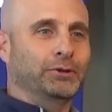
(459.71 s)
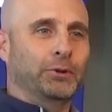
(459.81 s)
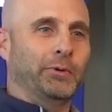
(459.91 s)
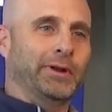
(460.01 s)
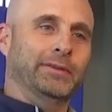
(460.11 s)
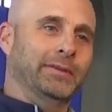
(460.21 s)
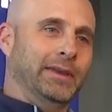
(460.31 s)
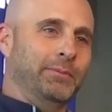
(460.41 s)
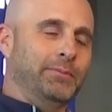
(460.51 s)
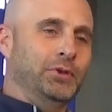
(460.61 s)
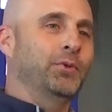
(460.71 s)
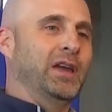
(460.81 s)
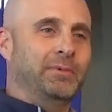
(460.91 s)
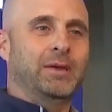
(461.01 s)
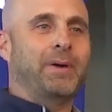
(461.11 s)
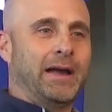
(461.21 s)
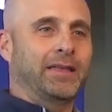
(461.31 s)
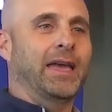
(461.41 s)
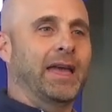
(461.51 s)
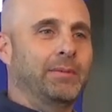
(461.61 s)
You want him to impact
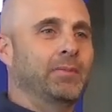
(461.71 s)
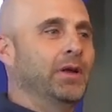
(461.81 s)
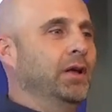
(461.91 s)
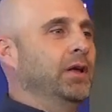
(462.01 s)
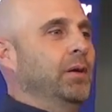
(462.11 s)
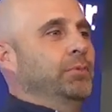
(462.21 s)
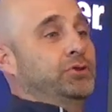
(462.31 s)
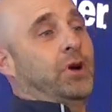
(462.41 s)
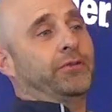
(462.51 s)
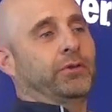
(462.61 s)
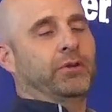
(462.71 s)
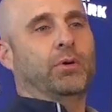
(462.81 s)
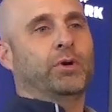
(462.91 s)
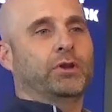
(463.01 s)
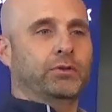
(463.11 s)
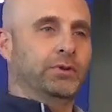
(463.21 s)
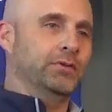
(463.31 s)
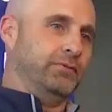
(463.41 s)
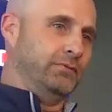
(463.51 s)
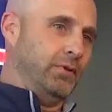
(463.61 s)
the game, but you also don't want to do it
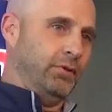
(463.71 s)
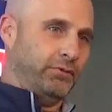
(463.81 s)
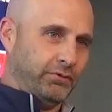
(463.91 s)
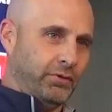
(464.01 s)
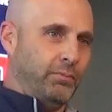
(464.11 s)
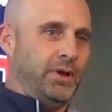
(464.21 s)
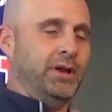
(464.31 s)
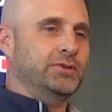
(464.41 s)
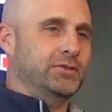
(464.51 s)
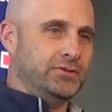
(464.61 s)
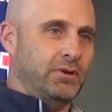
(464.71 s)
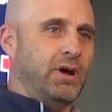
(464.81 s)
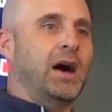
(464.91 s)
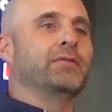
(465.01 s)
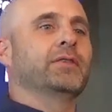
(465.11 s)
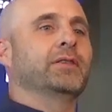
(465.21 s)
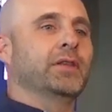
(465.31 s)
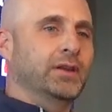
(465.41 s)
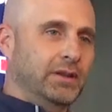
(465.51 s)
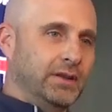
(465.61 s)
so much and so often
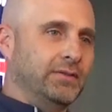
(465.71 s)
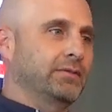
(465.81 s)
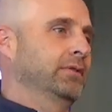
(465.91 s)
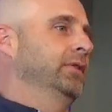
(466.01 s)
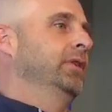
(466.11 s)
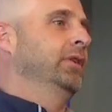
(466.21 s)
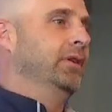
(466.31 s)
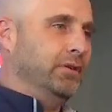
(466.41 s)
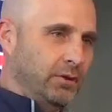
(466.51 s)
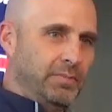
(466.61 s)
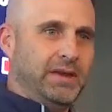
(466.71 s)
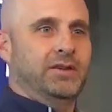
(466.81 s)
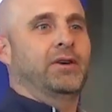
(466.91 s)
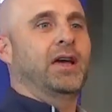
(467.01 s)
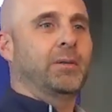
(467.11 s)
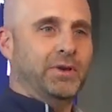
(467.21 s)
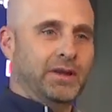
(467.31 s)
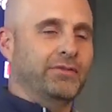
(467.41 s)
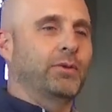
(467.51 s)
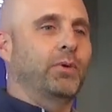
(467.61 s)
that you're beating your head up
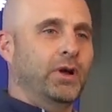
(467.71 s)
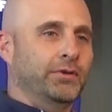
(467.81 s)
against the wall.